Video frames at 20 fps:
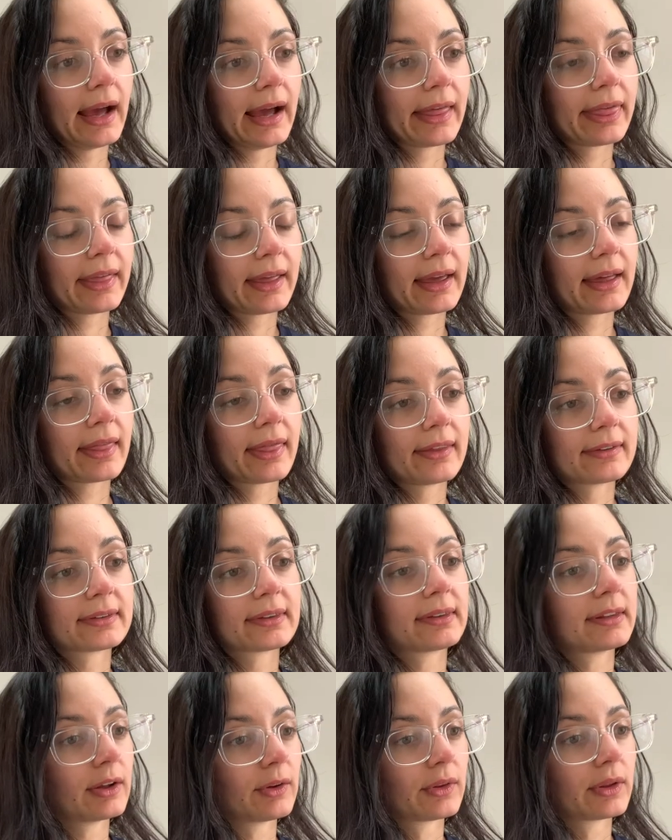I think this
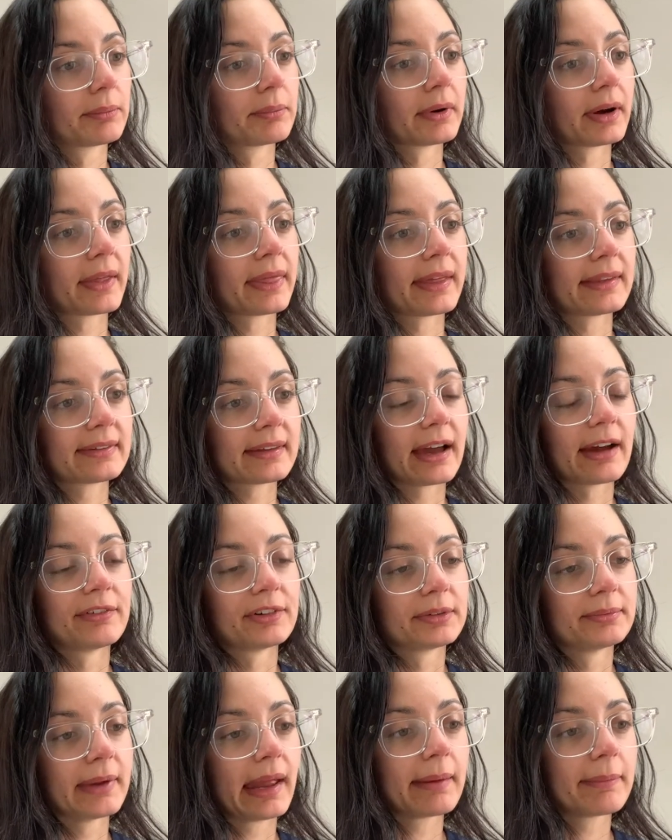is the only book that's
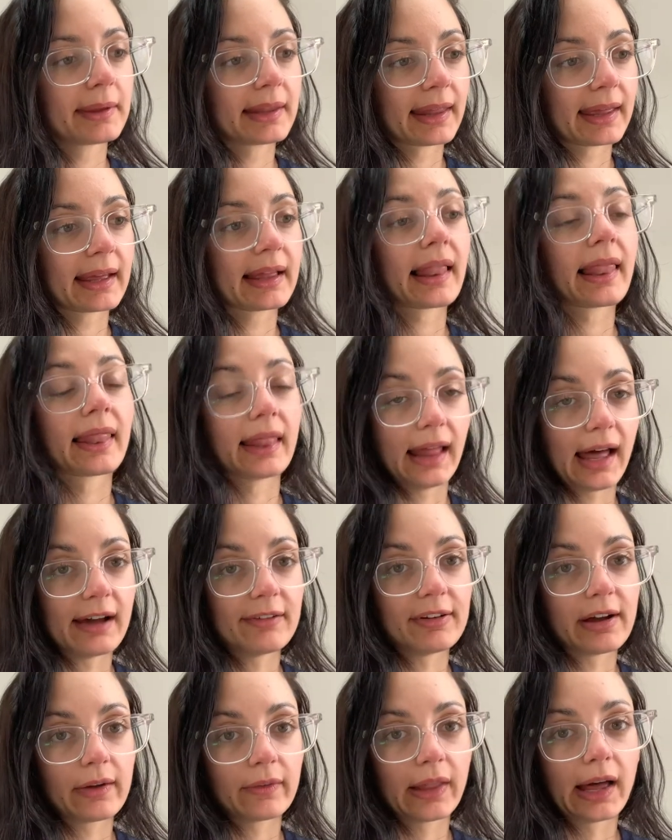ever made me like
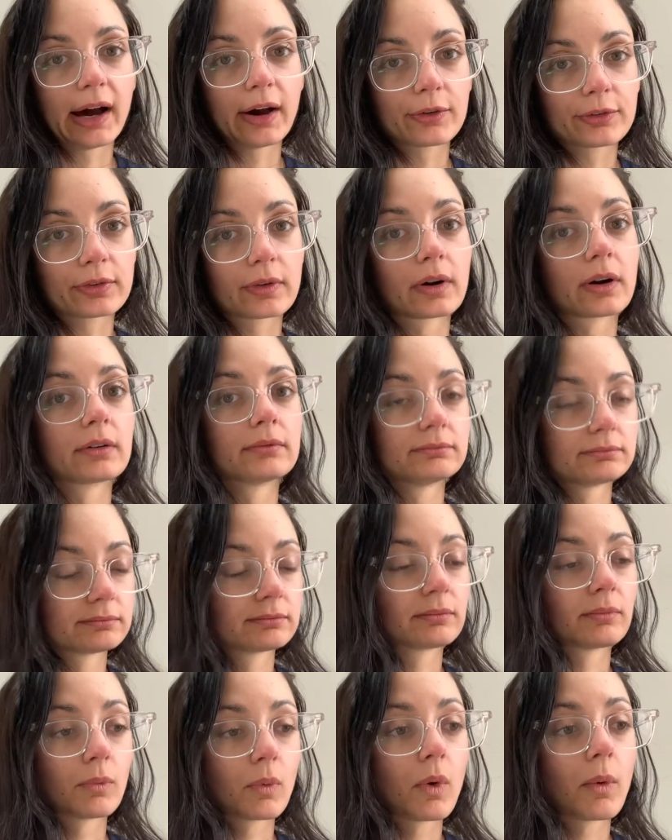laugh out loud for
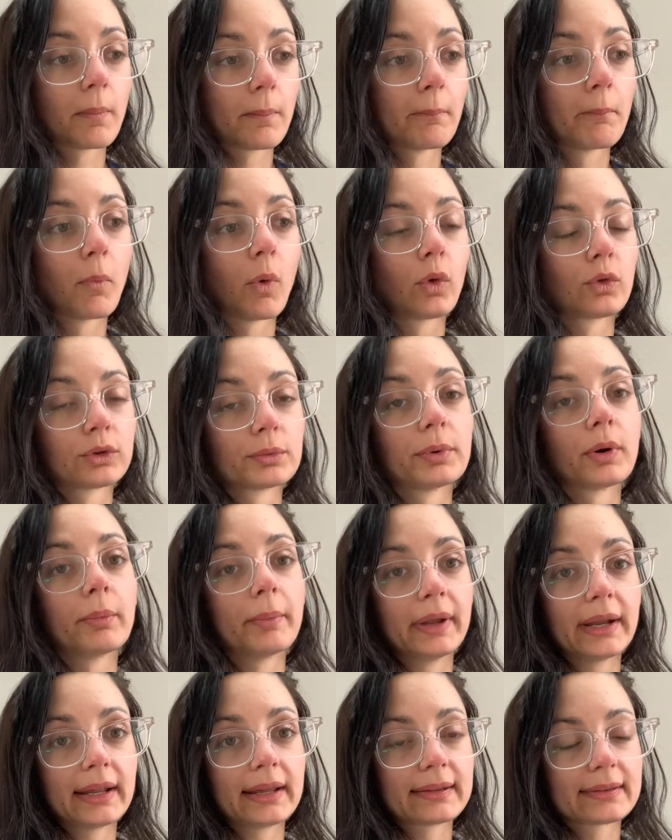multiple
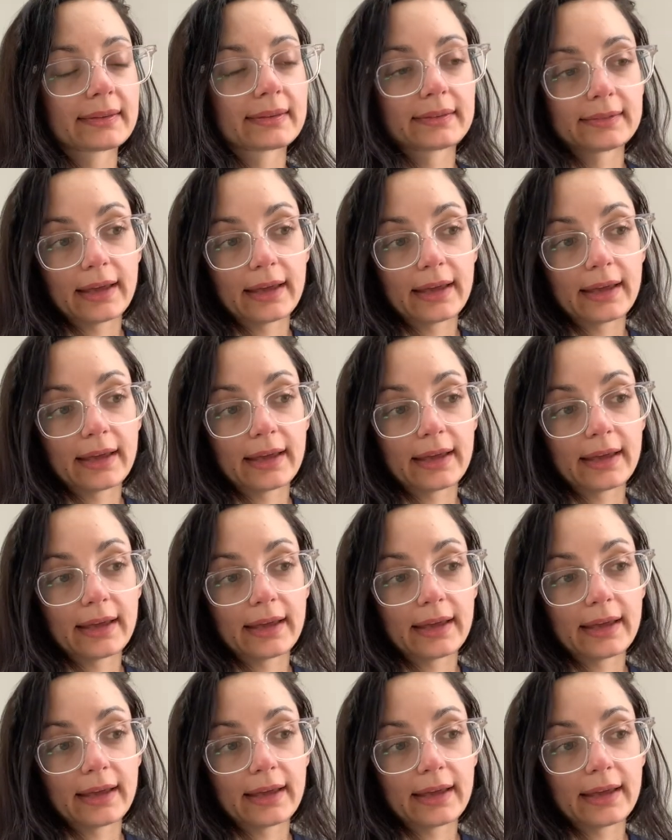minutes